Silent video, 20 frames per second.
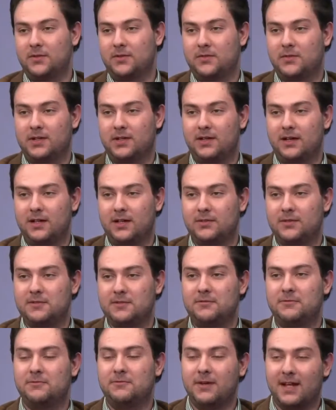of the kind of
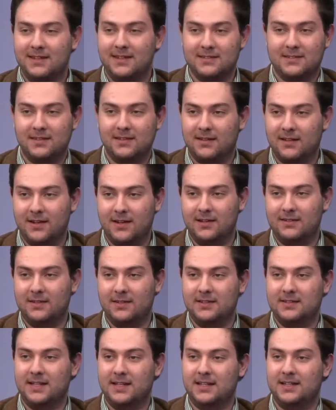
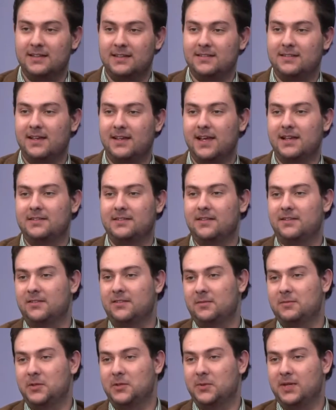infantilising nanny
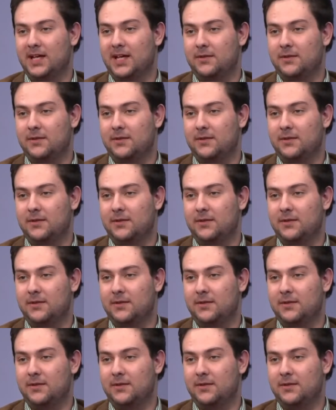statism that we